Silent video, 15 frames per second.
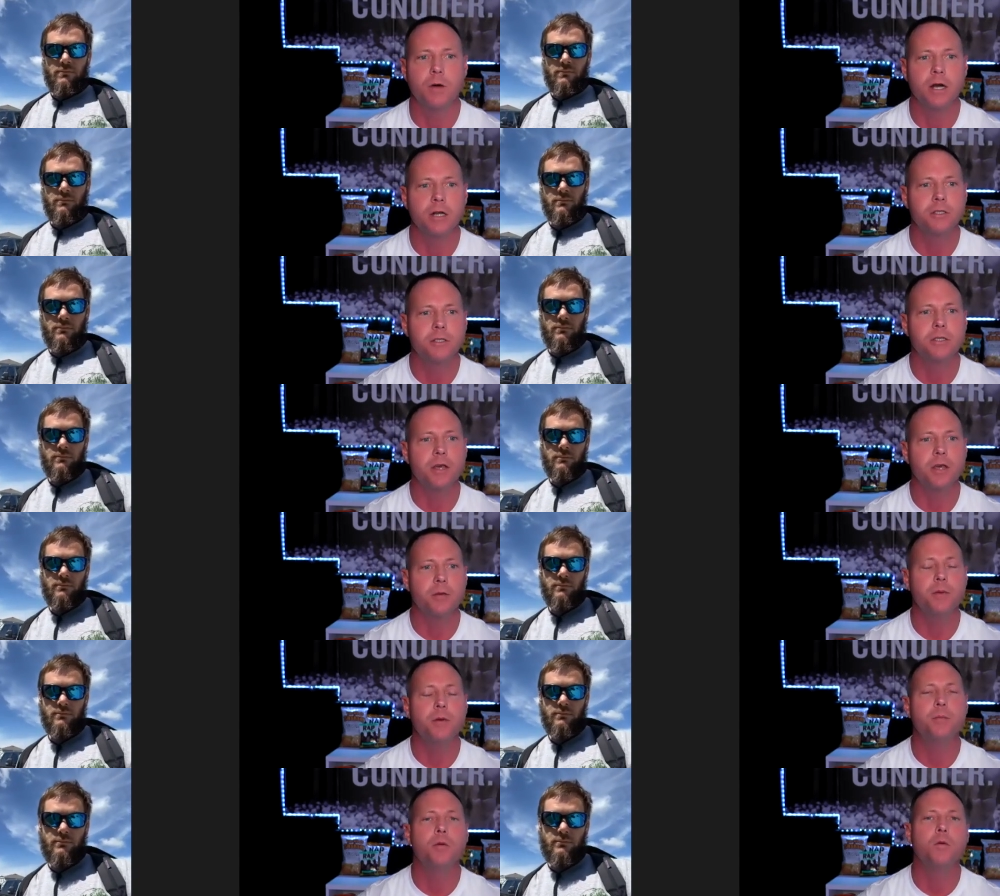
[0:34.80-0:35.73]
Speaker 1: don't you tell
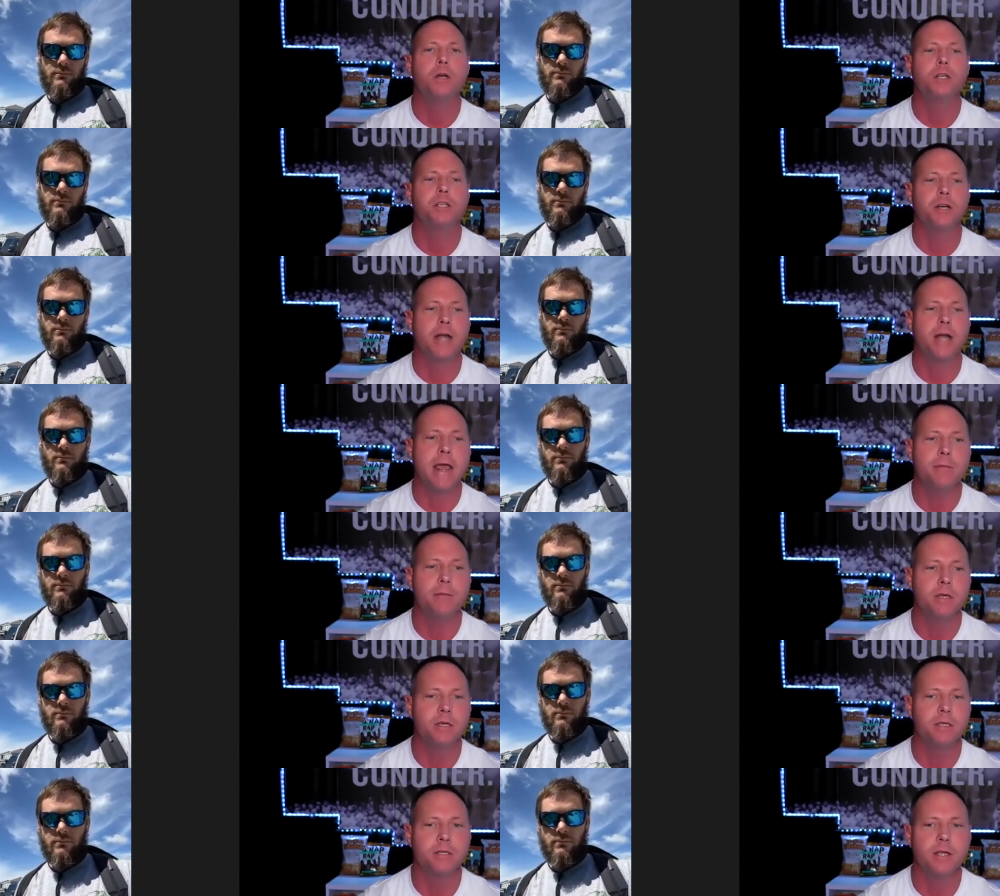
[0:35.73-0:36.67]
the people what your name
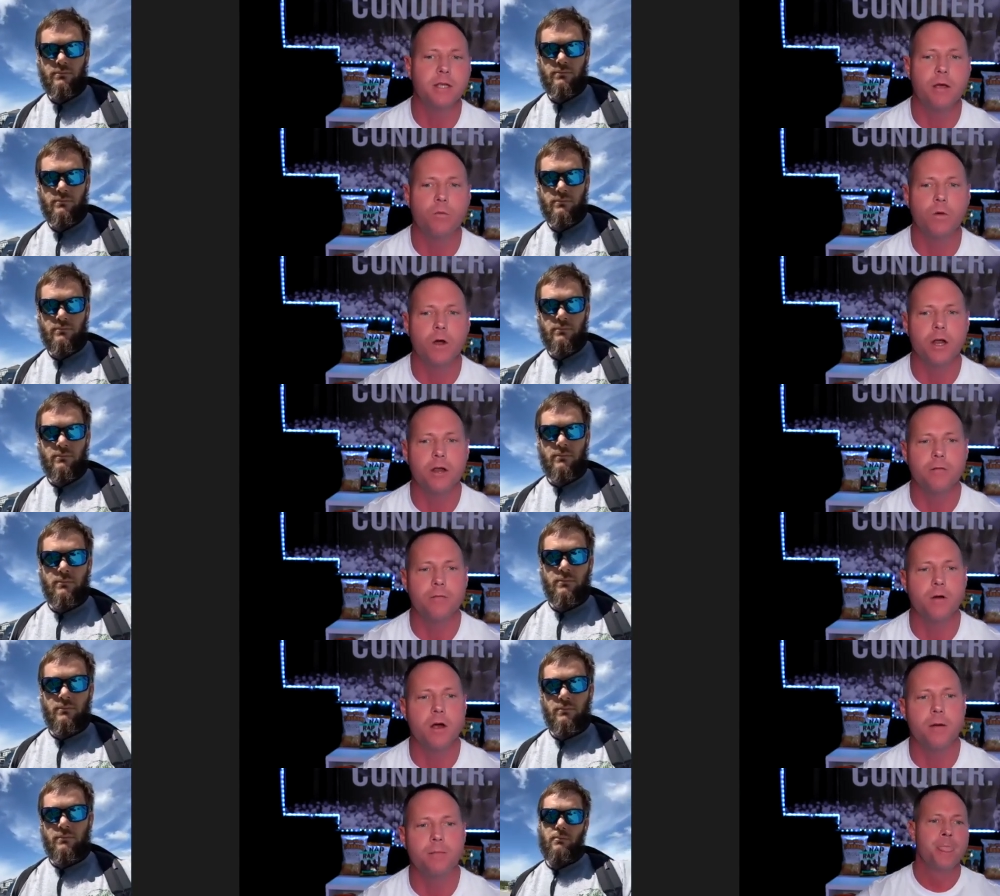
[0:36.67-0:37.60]
is and where you're
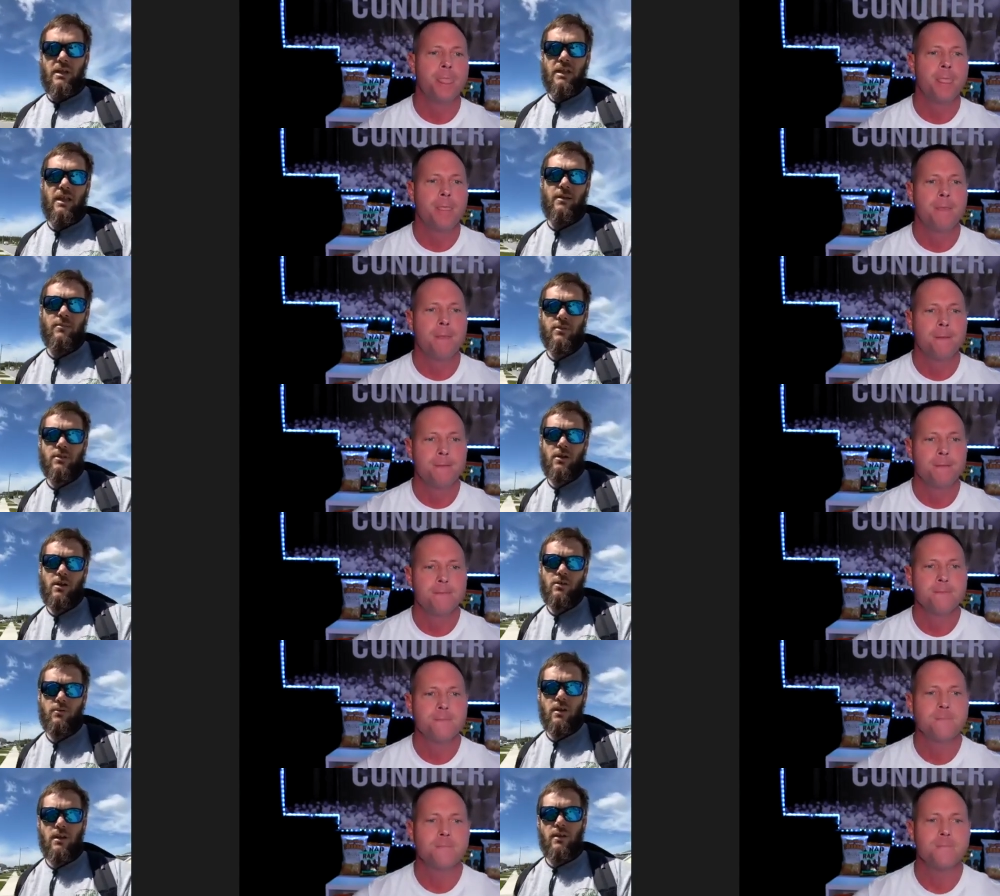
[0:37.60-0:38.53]
from?
Speaker 2: My name's
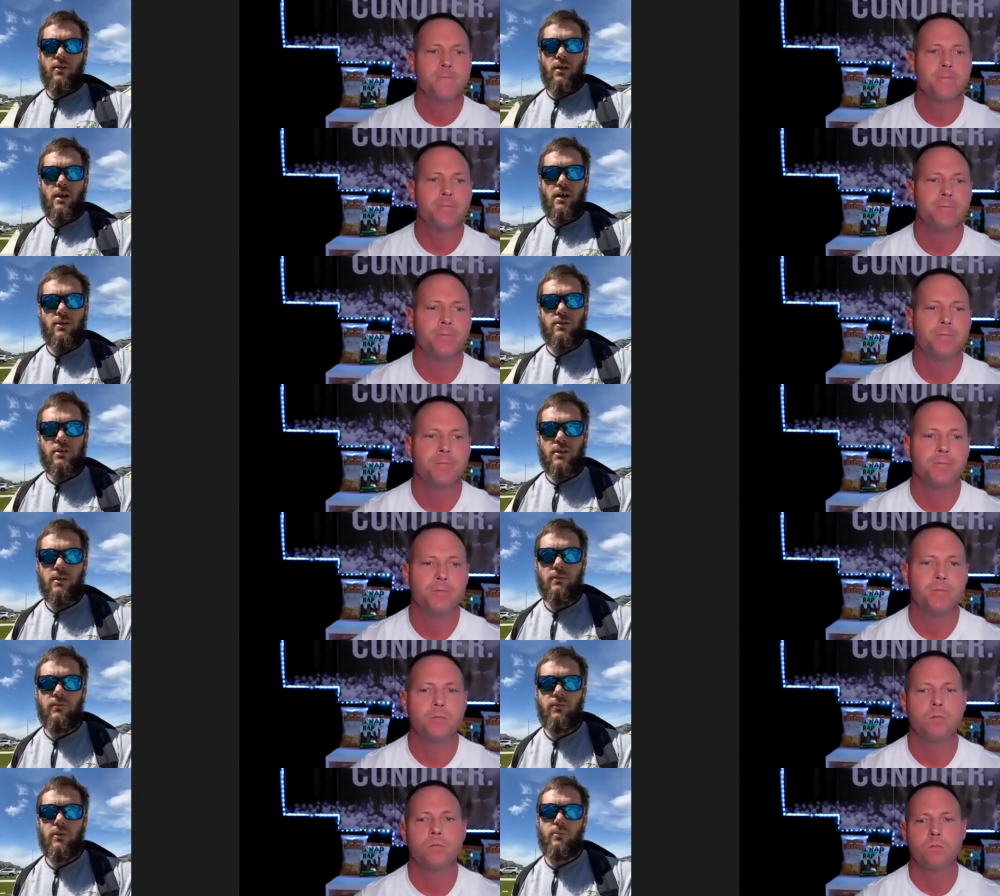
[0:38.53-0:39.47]
Conrad Kraus,
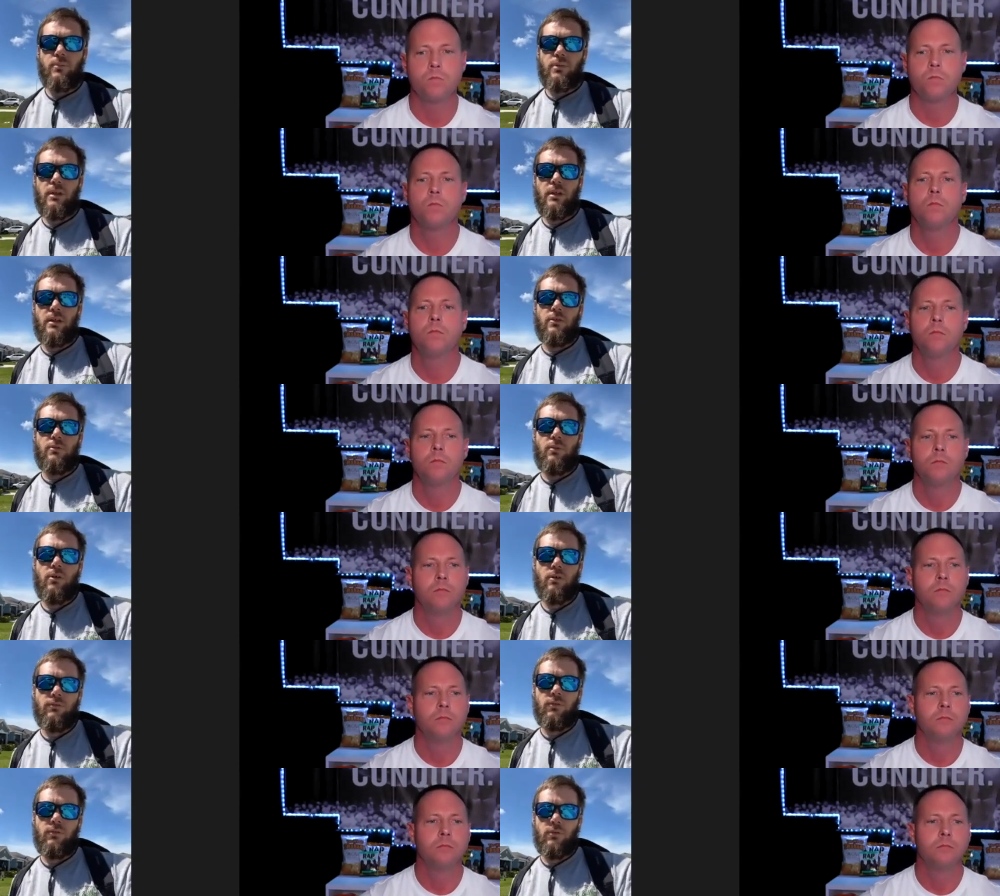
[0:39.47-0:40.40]
and I'm from Pinellas
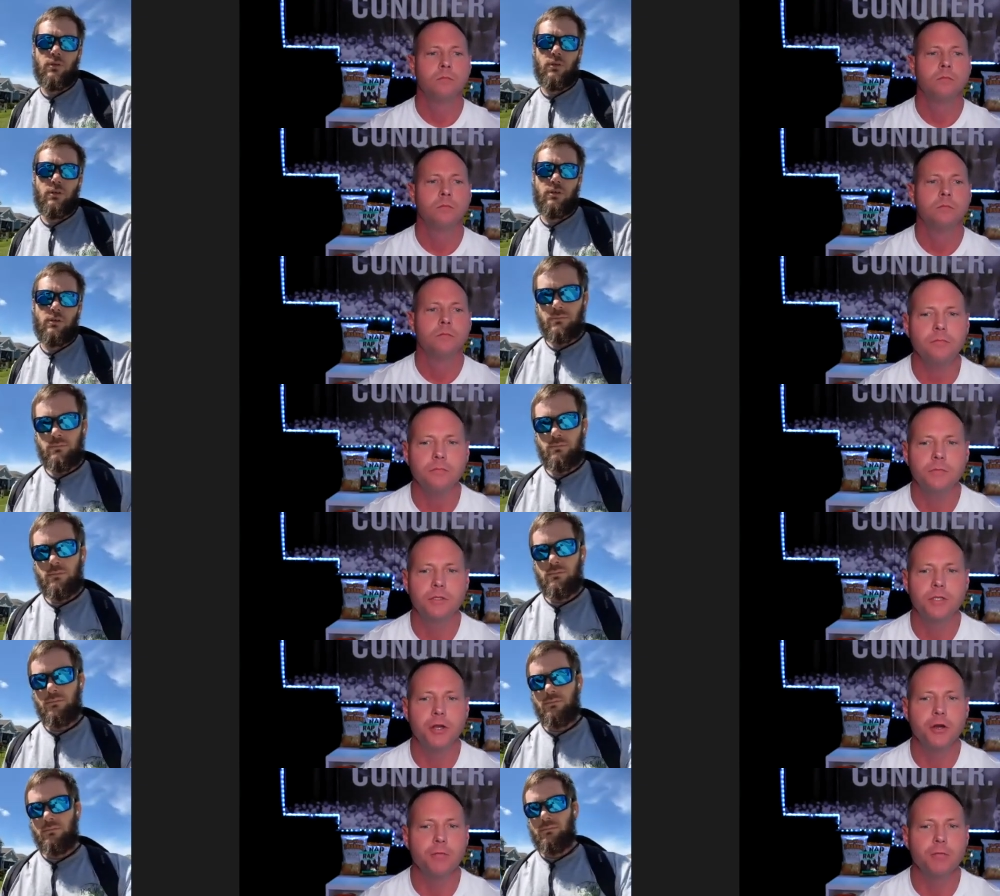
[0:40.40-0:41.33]
Speaker 1: Park, Florida.
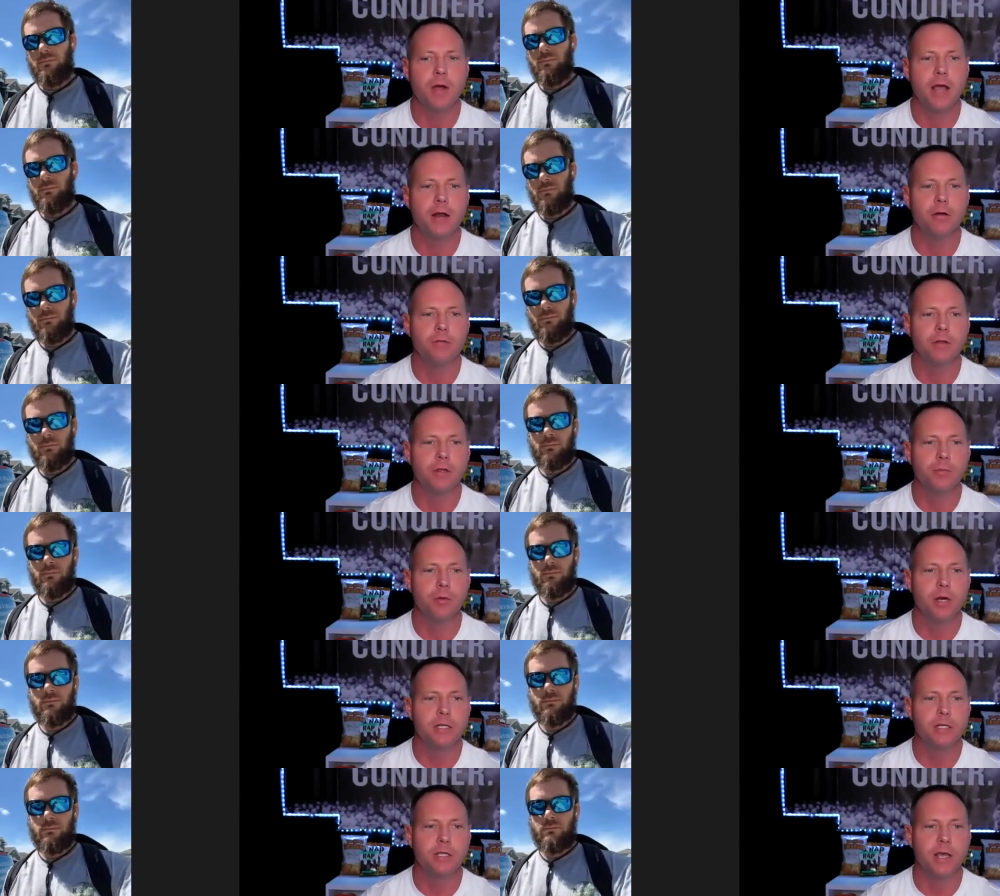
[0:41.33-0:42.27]
So you're right over the
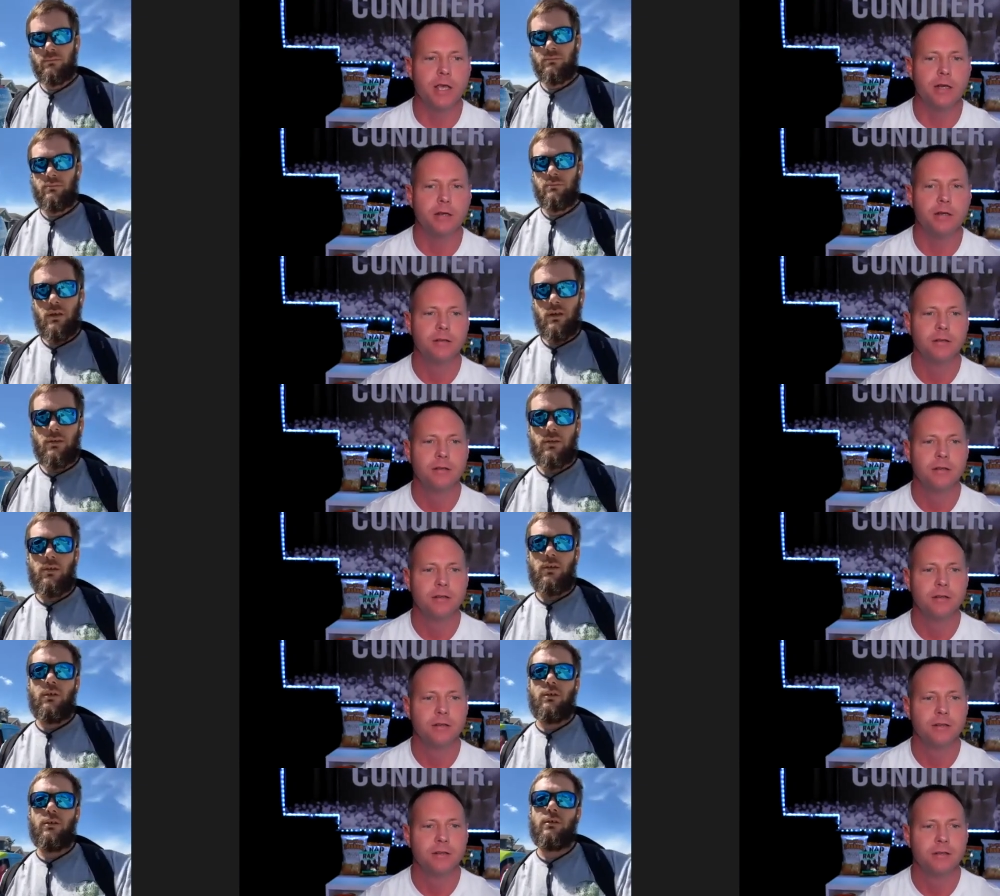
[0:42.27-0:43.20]
bridge then. Yes,
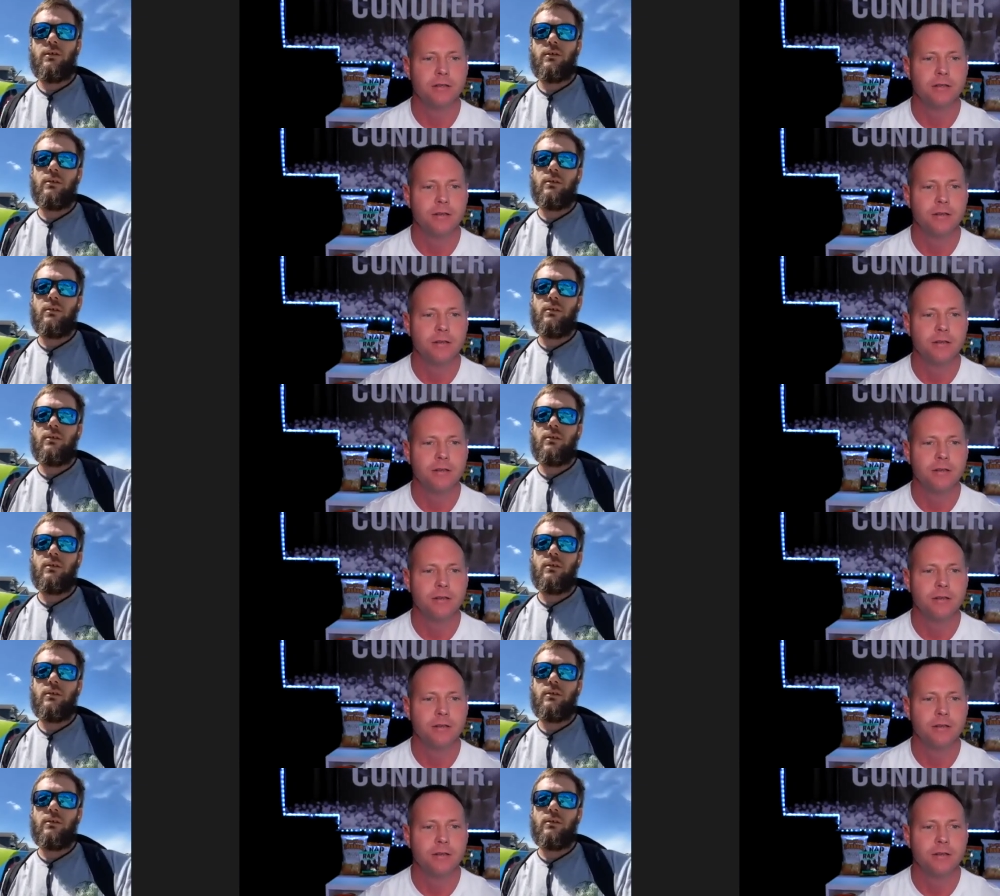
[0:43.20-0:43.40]
sir.